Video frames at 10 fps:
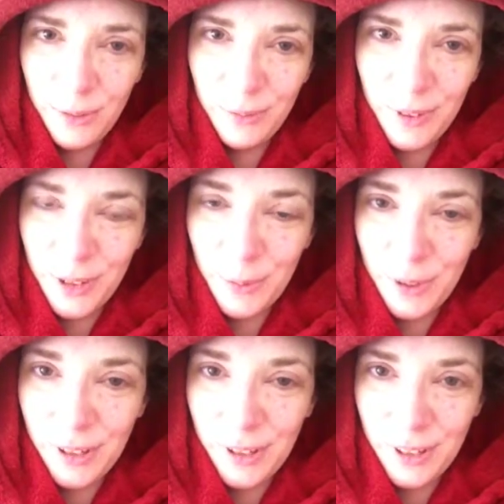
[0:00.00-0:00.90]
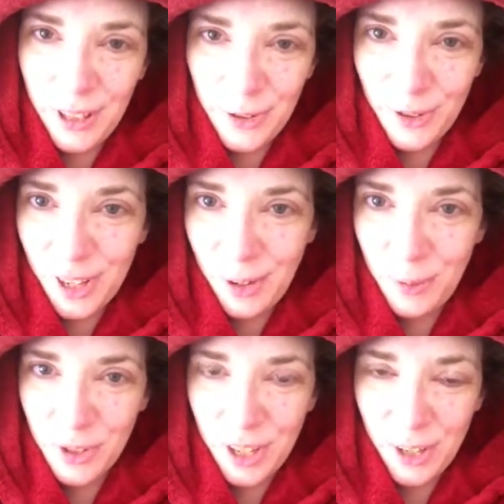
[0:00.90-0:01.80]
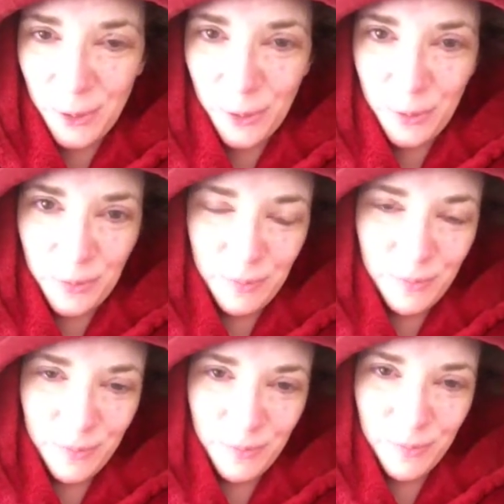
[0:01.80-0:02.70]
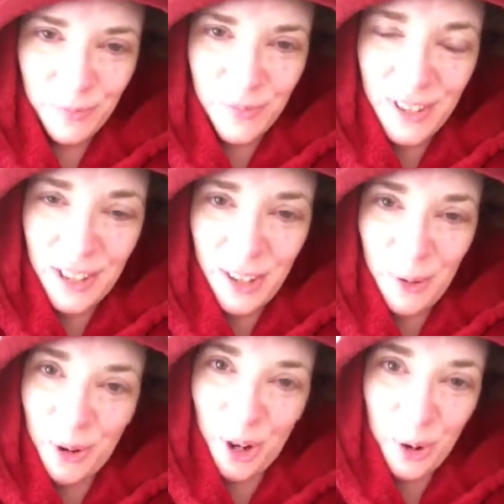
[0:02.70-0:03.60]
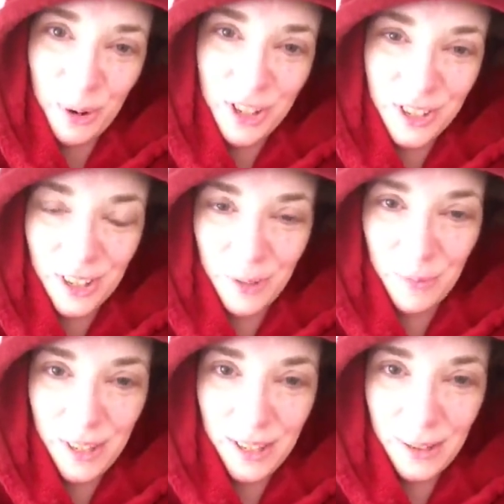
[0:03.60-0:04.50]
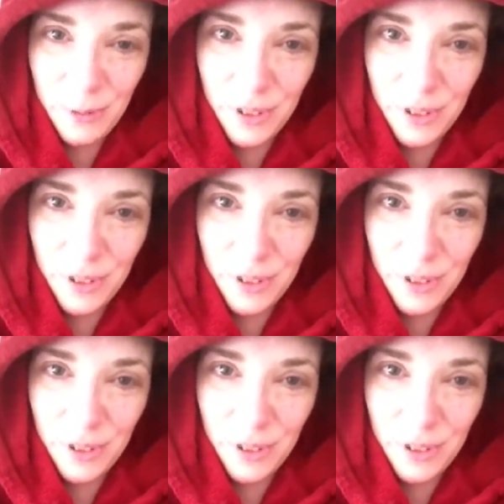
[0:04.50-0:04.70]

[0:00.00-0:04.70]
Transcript: Someone yesterday was kind of they said they weren't questioning me when